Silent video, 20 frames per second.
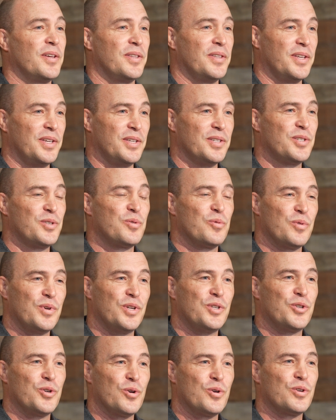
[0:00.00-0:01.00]
these
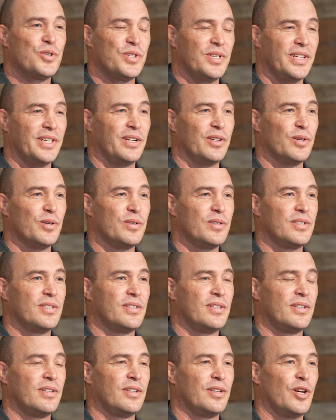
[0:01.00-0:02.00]
three church
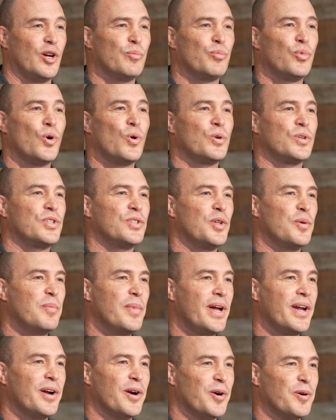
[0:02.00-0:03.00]
leaders approached the
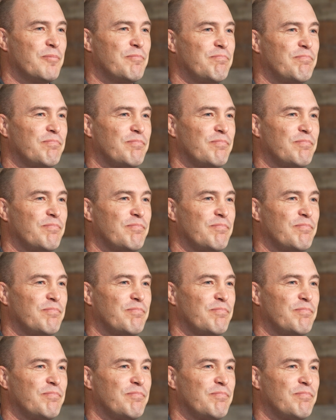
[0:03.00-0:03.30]
mayor